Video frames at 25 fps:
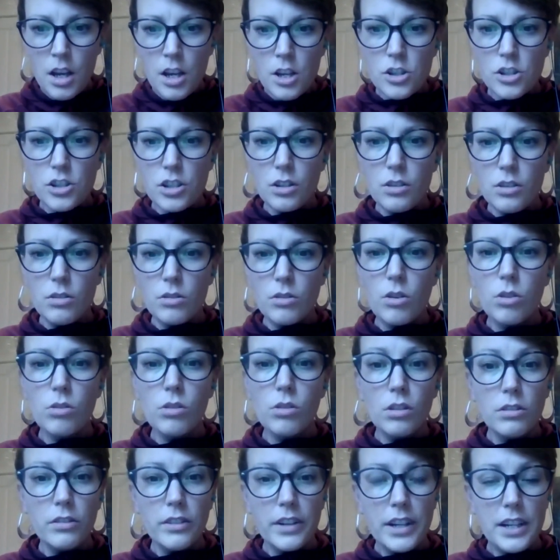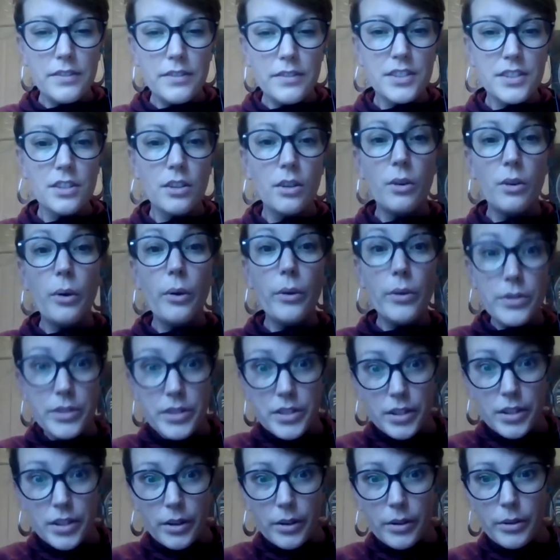So coral reefs
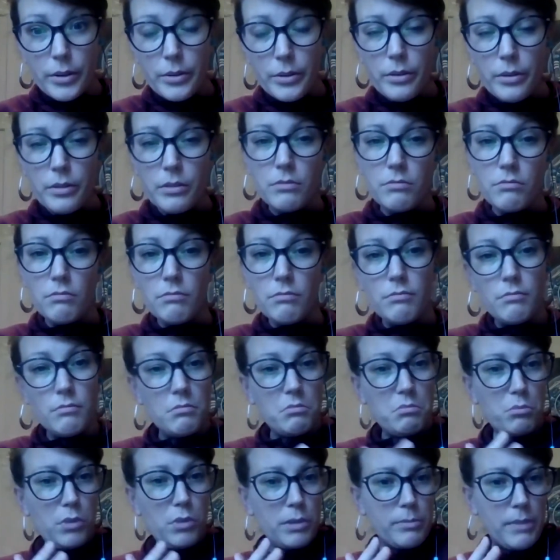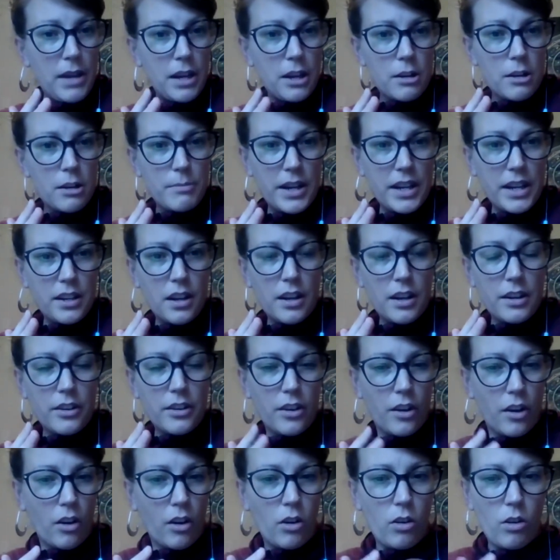also, we may or may not
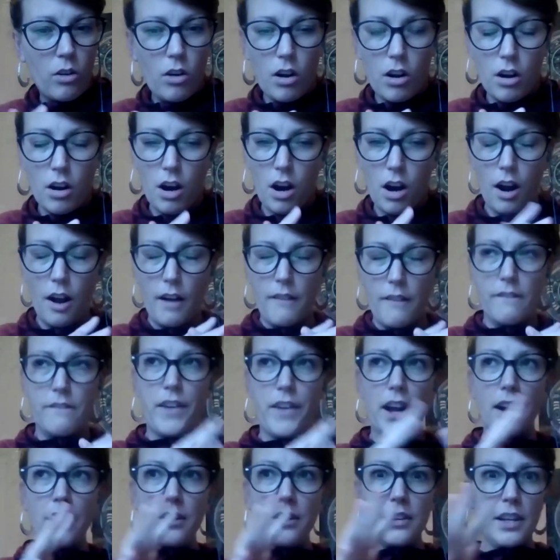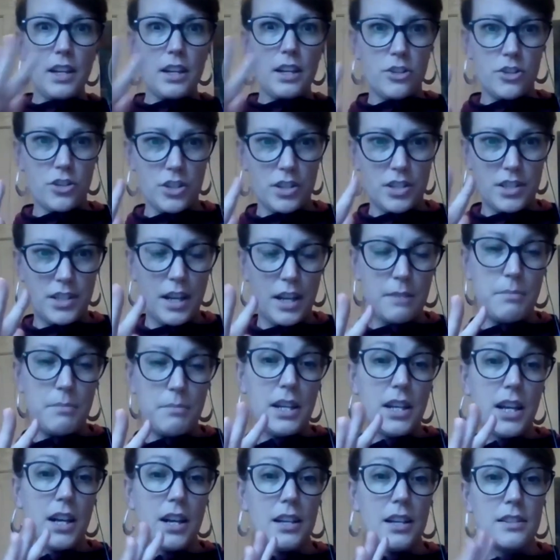know, are very interesting
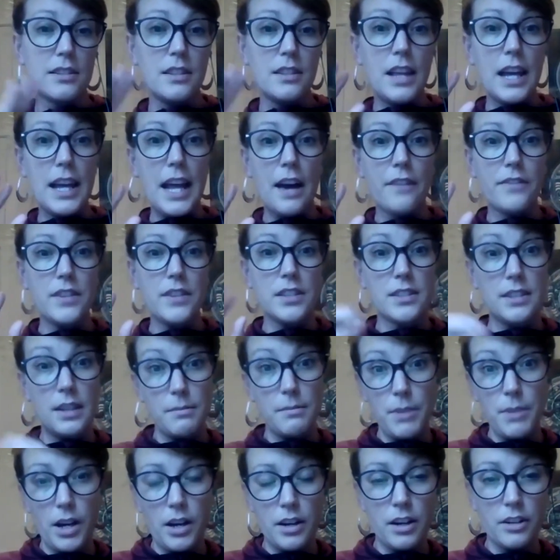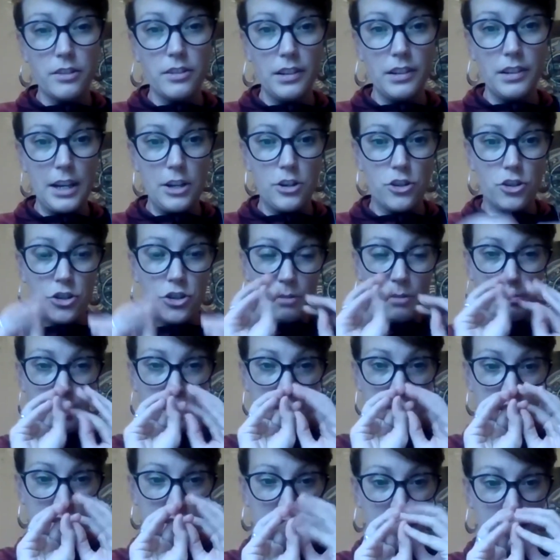because they have this symbiotic relationship
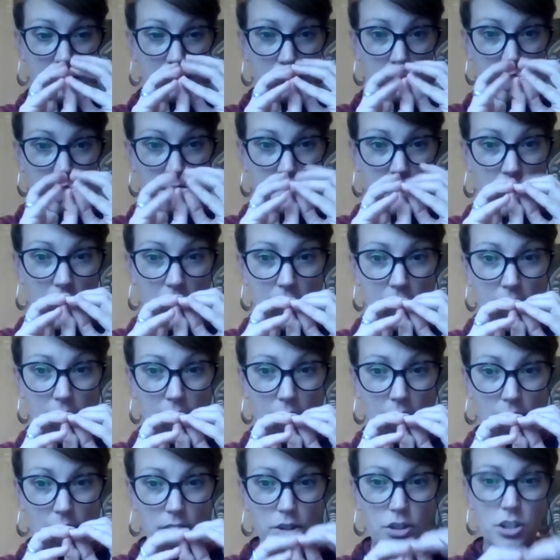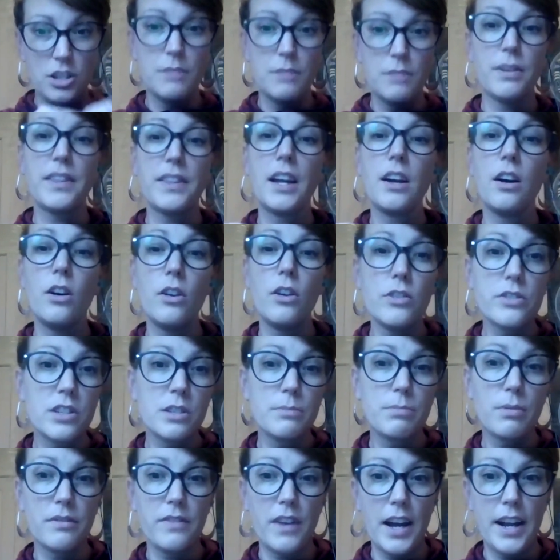with this like little tiny algae, but they
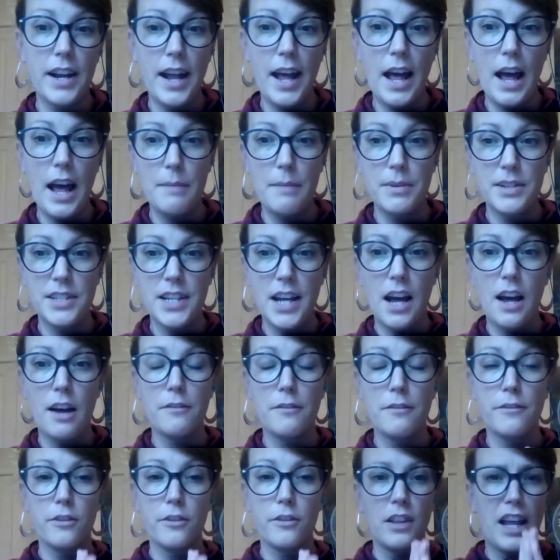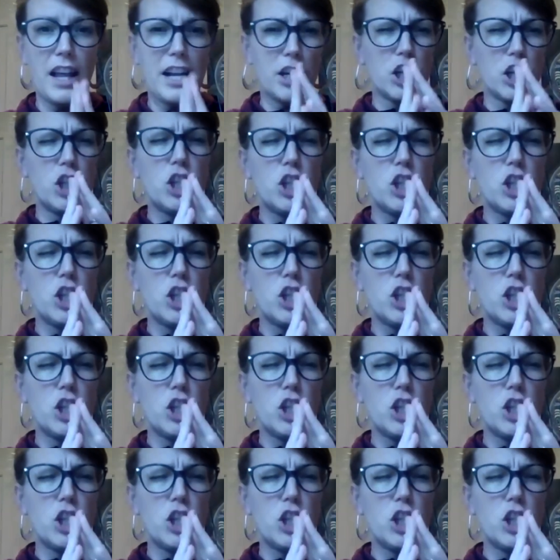also provide a habitat for like a